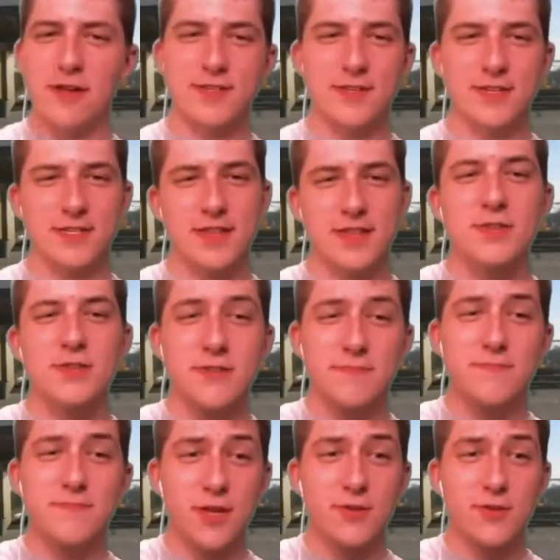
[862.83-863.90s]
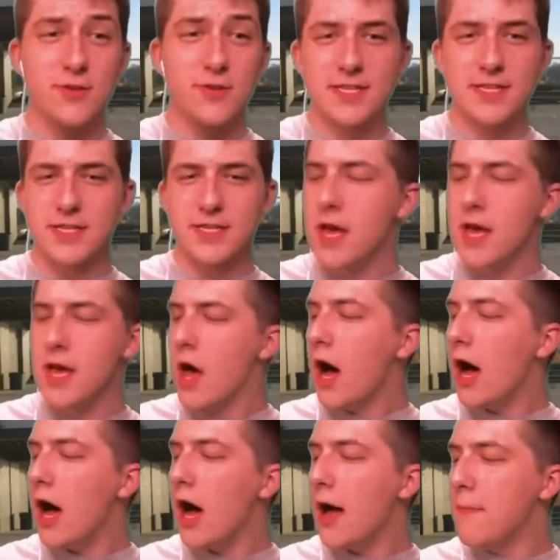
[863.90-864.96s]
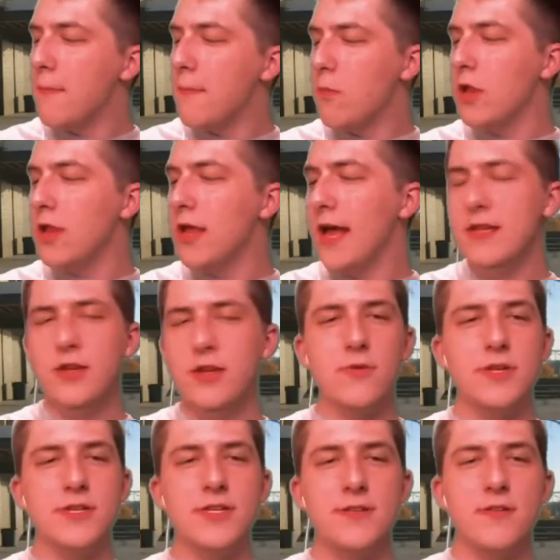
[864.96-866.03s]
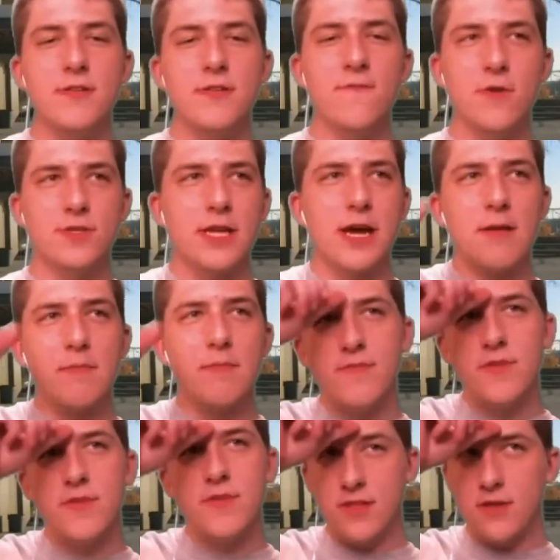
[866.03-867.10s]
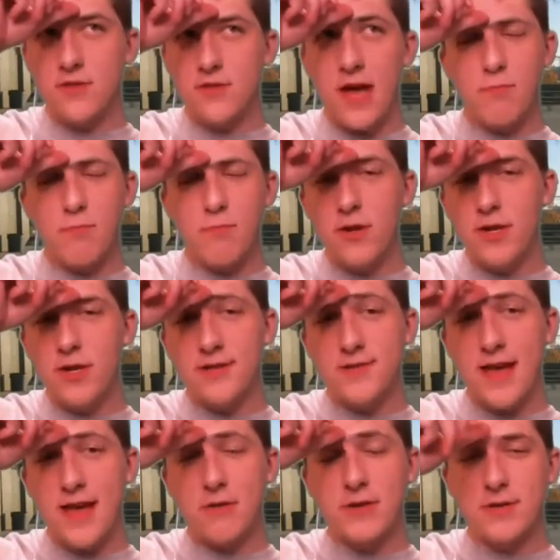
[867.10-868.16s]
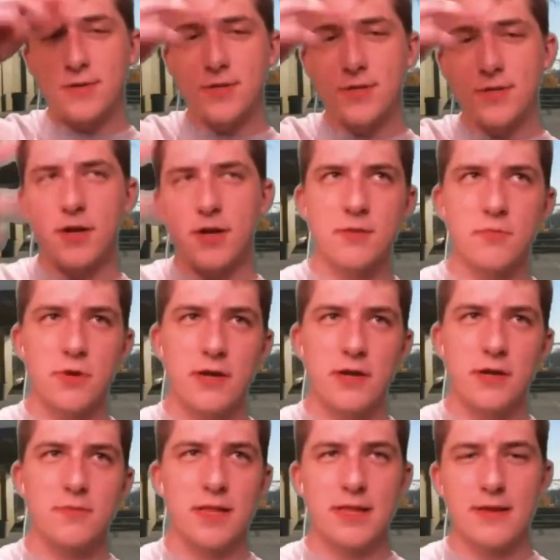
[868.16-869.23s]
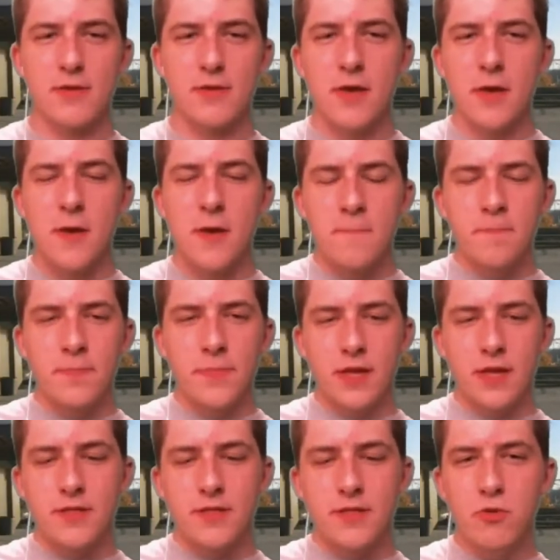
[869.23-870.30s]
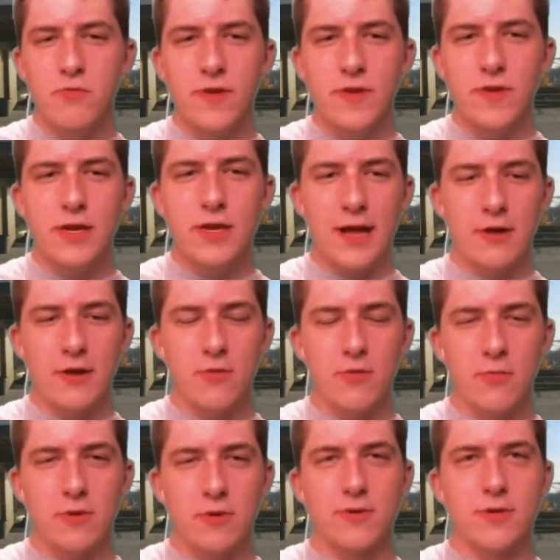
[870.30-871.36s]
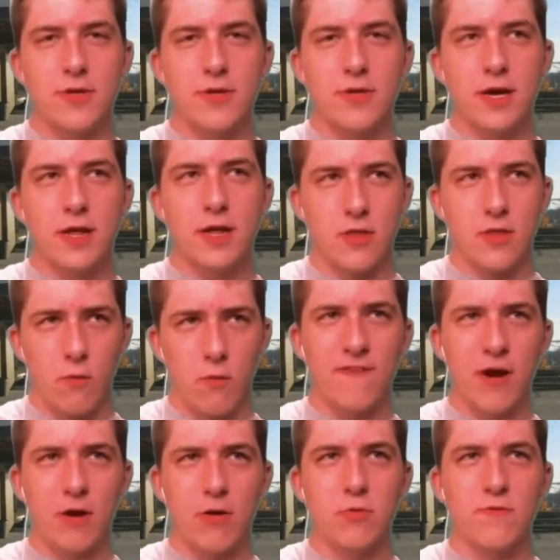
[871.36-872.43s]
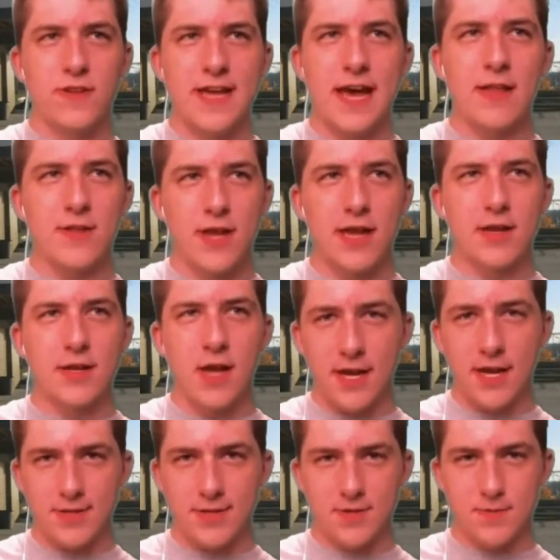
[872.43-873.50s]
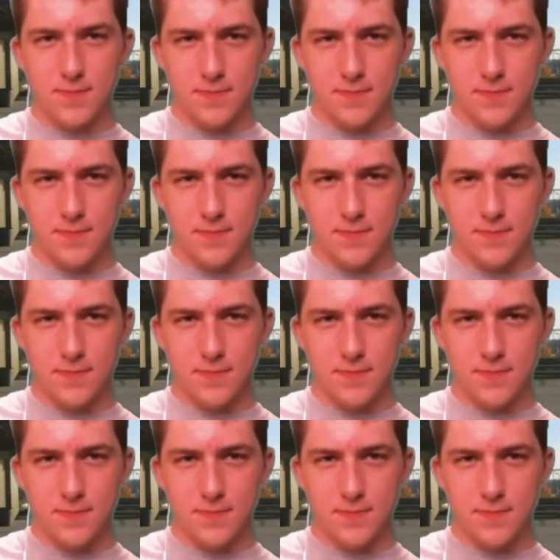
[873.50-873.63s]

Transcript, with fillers: because they're they're tasty. Um, well, and you know this isn't the first time they've done this. I pointed this out because I was talking to someone else about this. The movie I don't know if you remember uh, the Will Ferrell movie Talladega Nights.